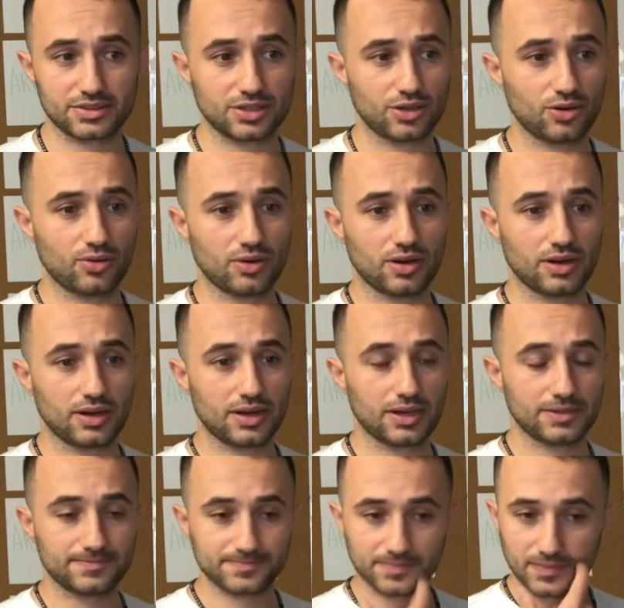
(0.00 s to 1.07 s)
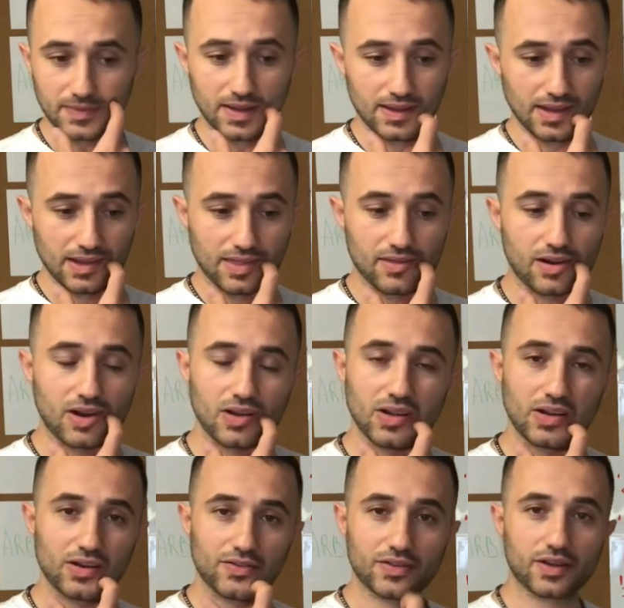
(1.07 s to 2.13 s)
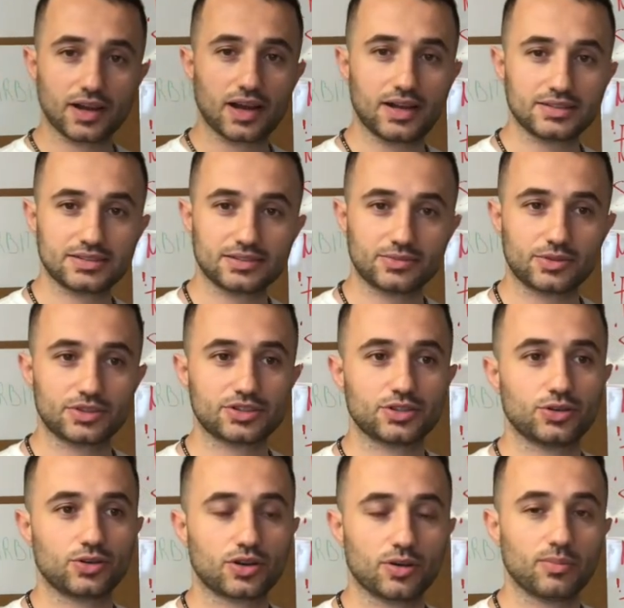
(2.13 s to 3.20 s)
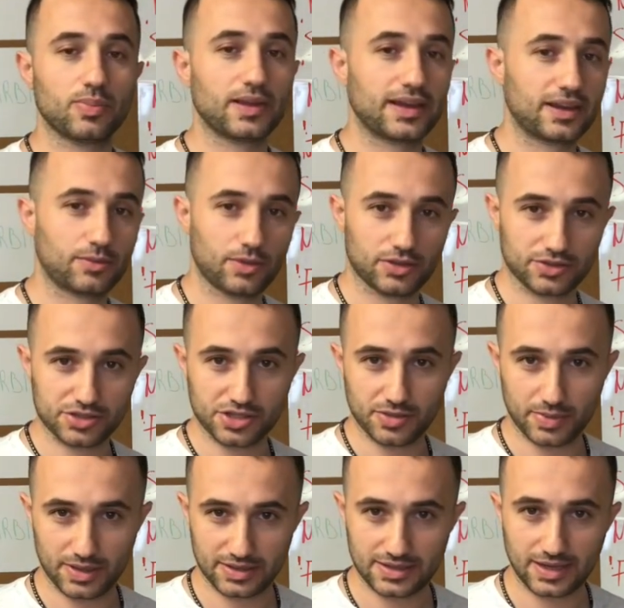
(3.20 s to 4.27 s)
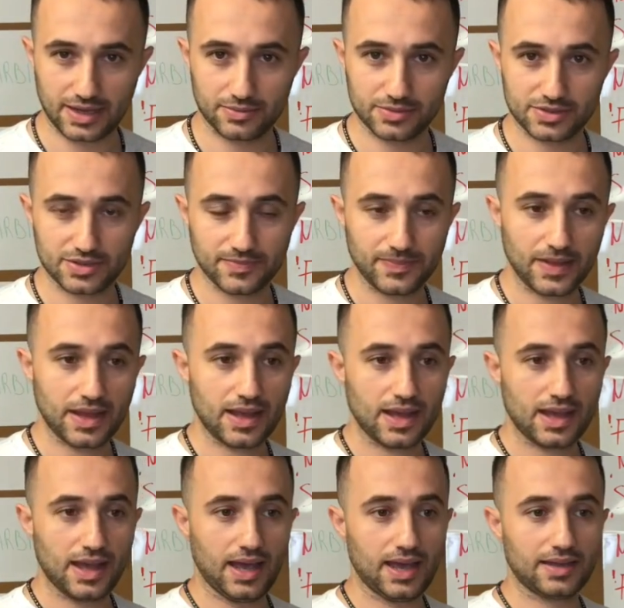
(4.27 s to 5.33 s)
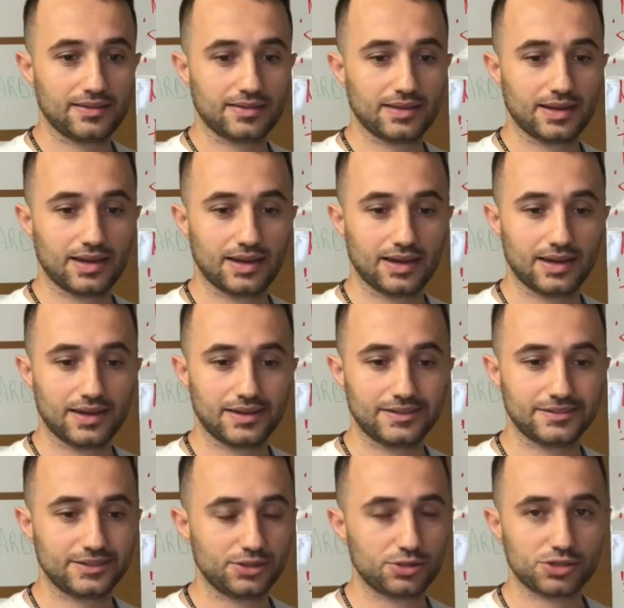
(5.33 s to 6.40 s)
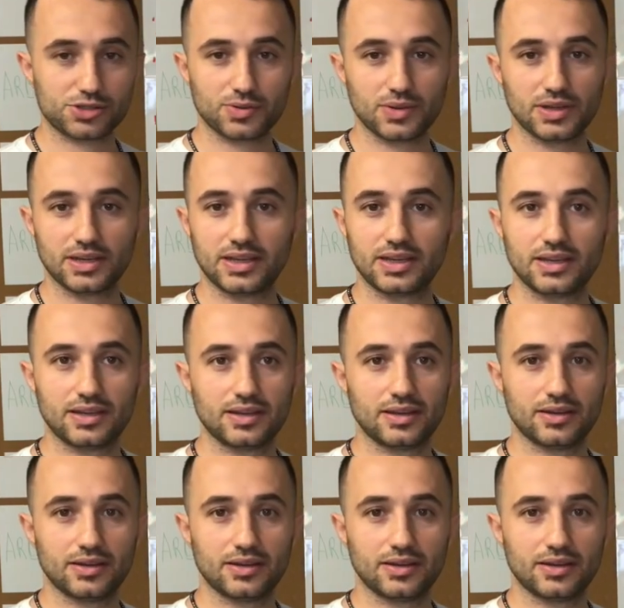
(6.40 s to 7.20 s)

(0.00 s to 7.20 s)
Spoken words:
So there are a lot of customers who complain about shipping times, and usually